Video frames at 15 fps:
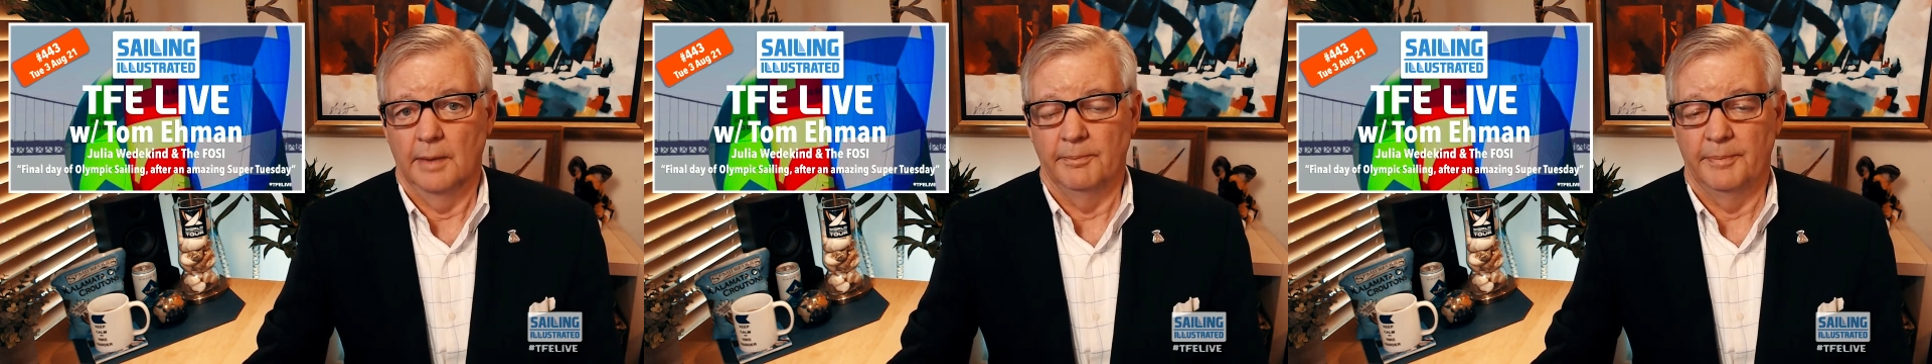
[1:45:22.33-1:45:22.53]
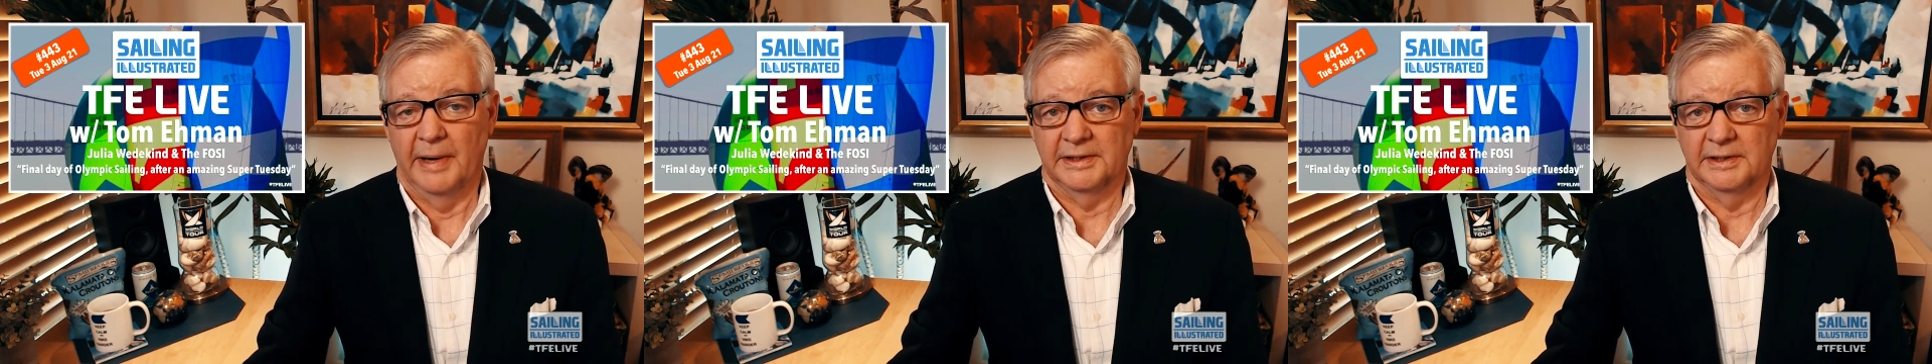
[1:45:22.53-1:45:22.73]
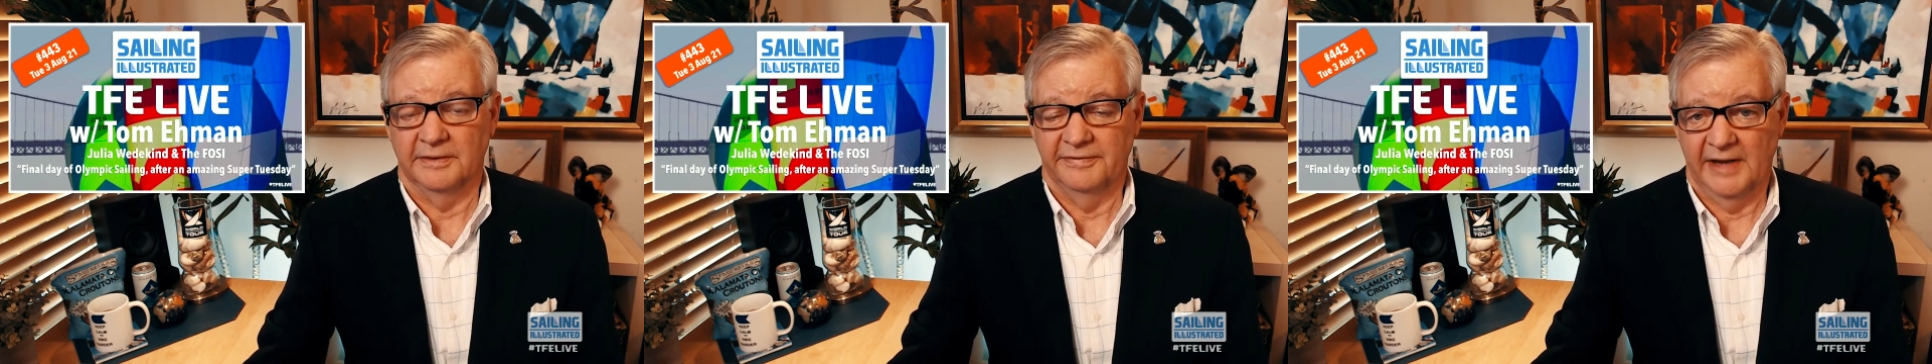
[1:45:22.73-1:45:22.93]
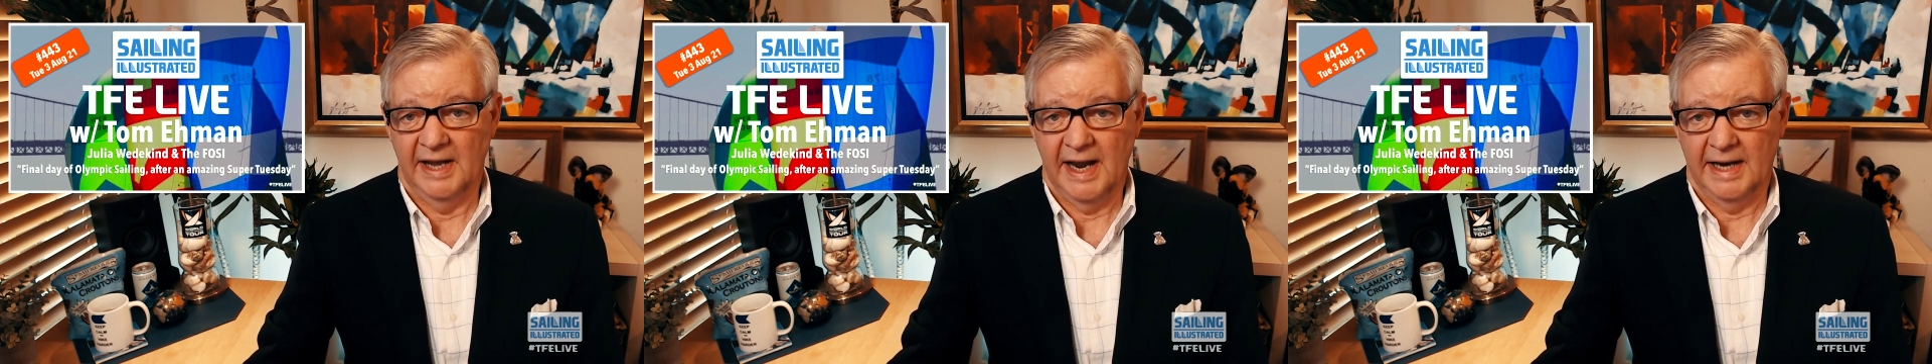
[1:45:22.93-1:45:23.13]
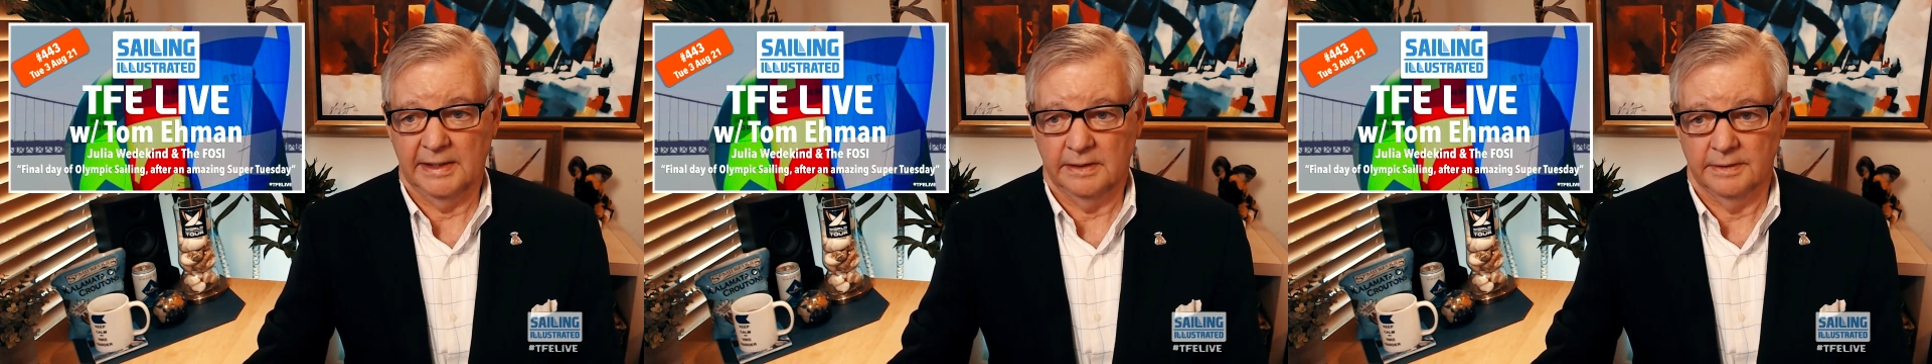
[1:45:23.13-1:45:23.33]
But the
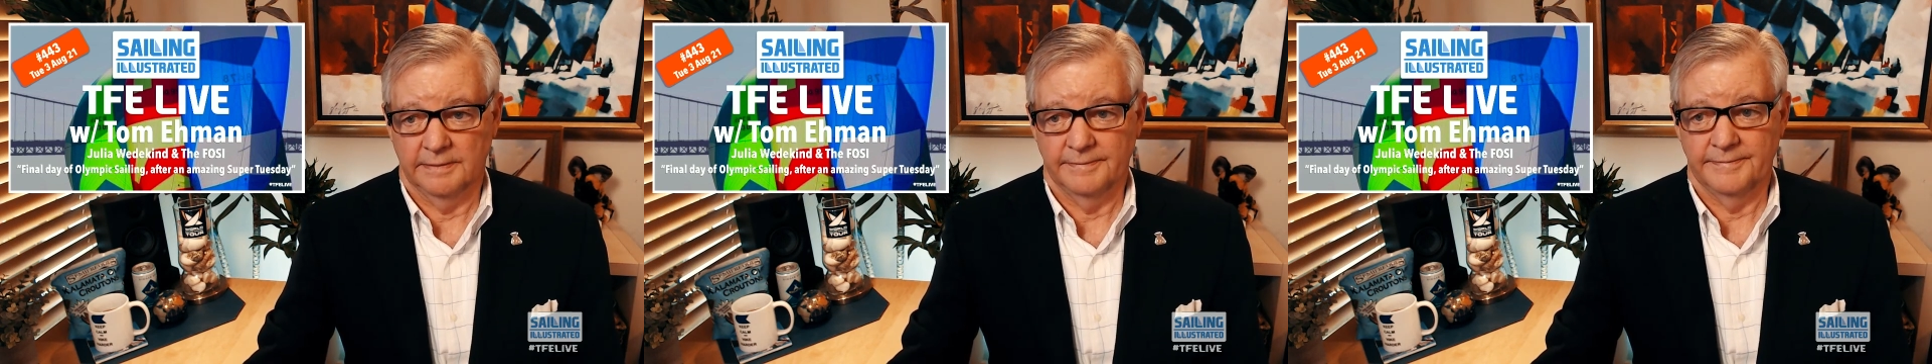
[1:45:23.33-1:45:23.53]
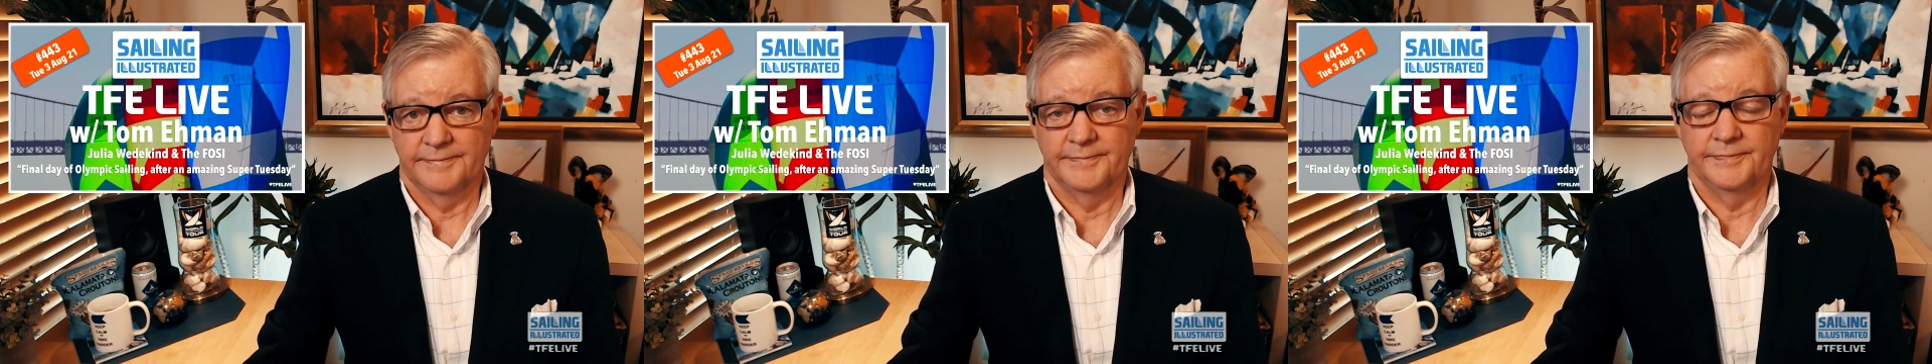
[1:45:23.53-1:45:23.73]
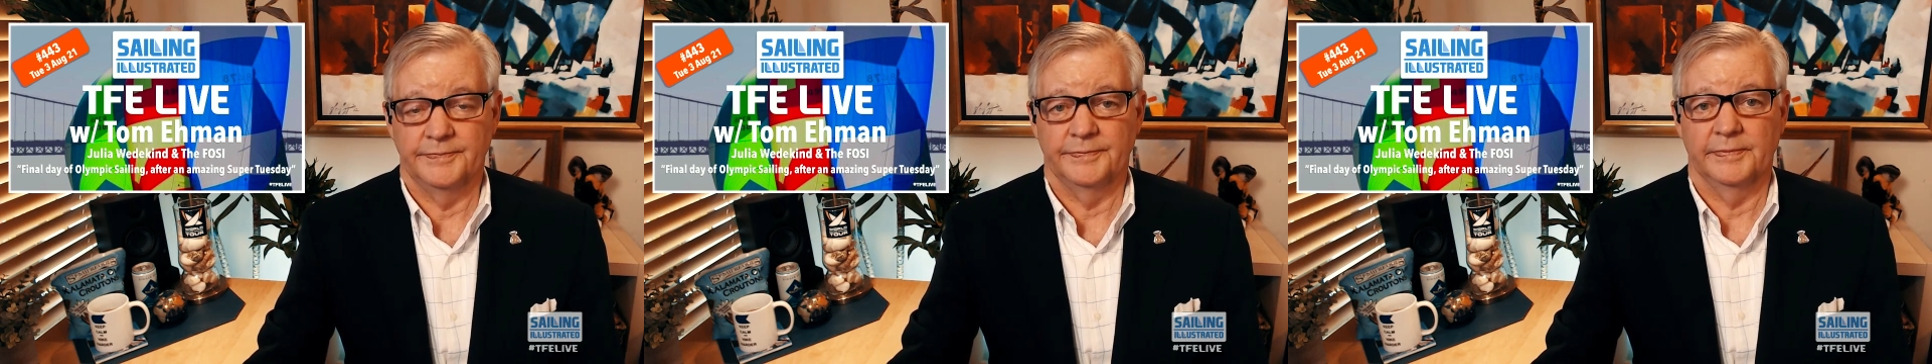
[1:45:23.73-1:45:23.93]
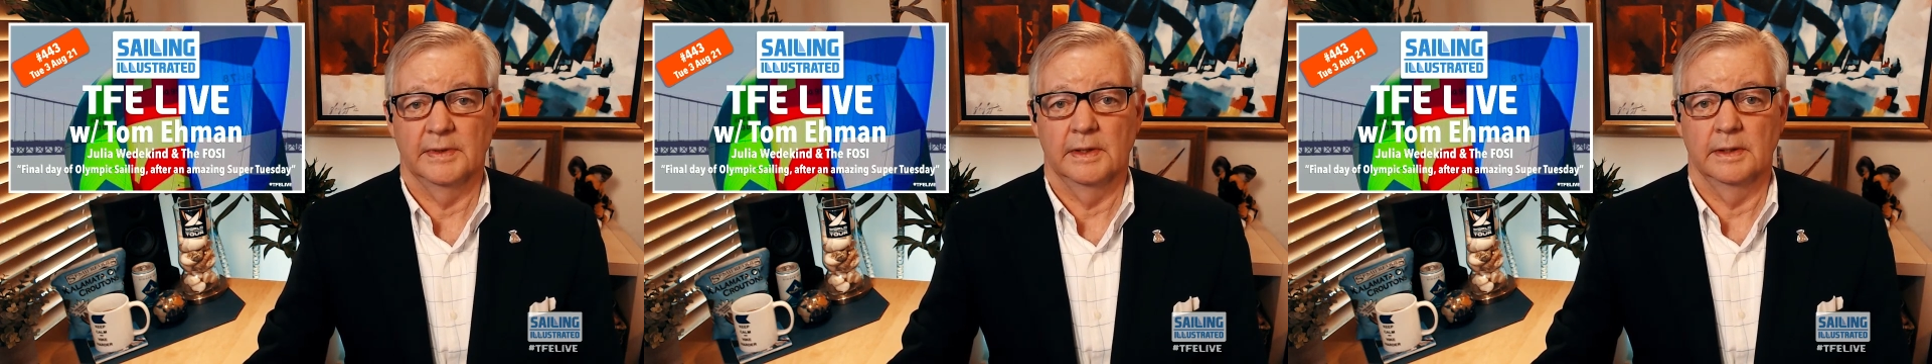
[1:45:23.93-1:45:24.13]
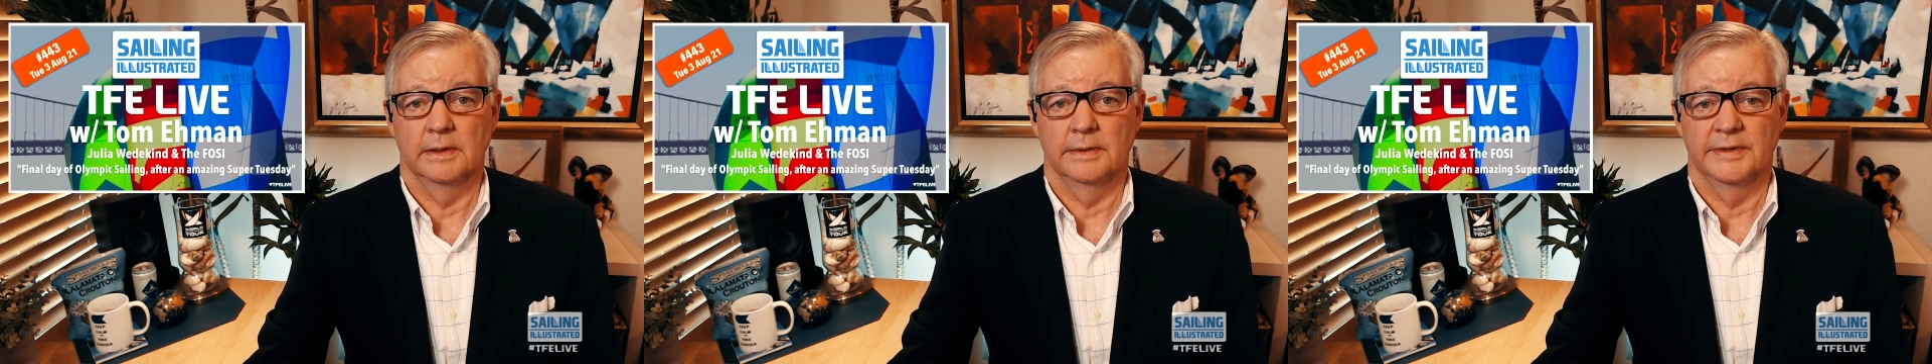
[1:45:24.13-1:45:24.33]
fact
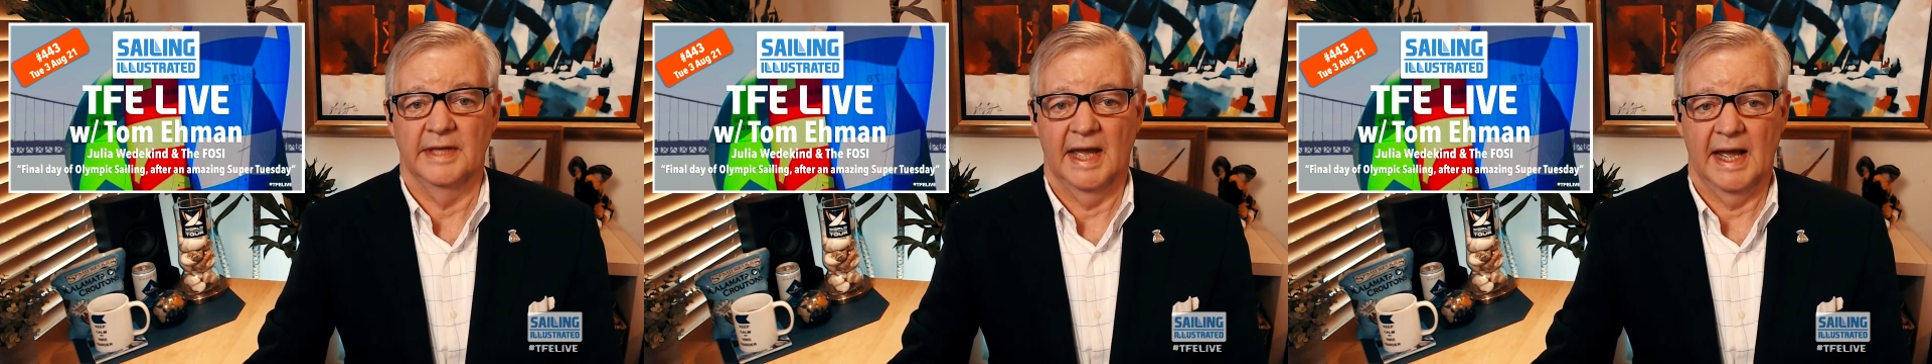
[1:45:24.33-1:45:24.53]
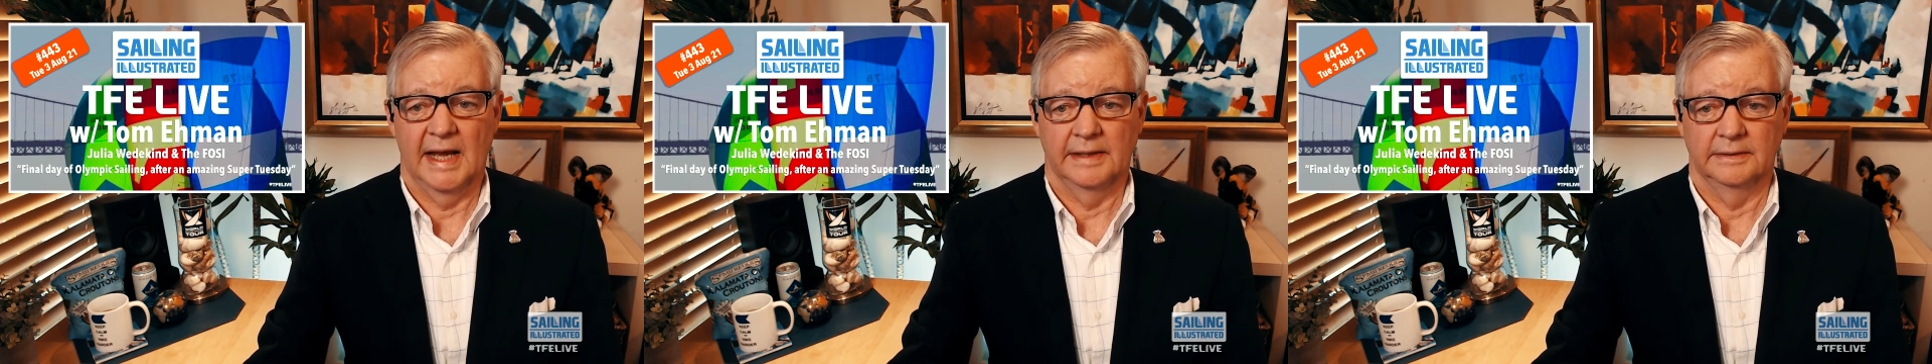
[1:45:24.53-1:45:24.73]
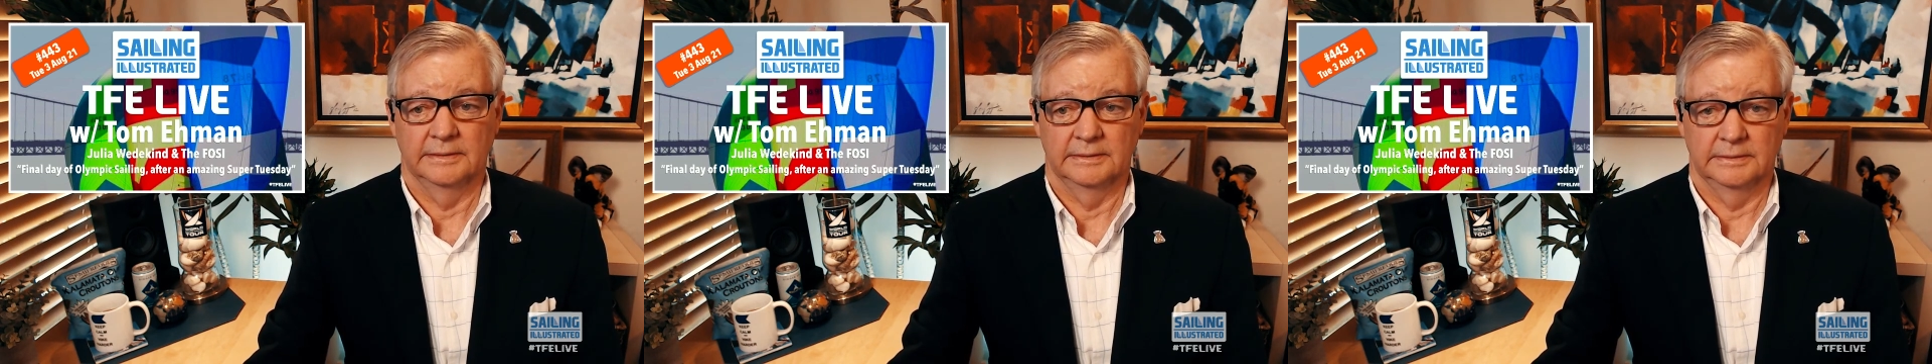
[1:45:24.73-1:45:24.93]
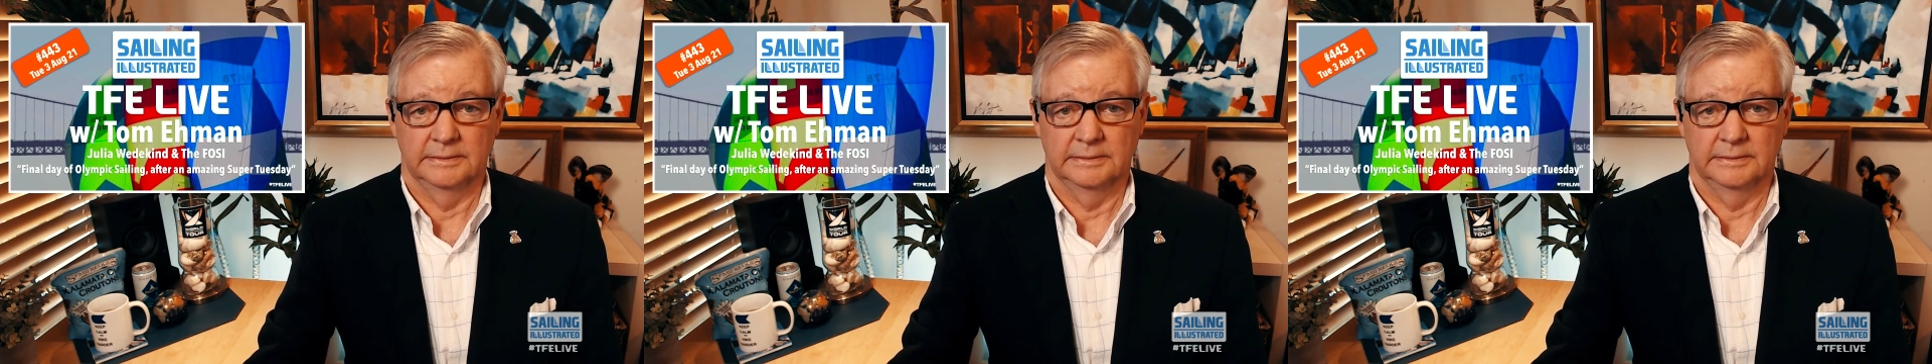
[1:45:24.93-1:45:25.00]
that,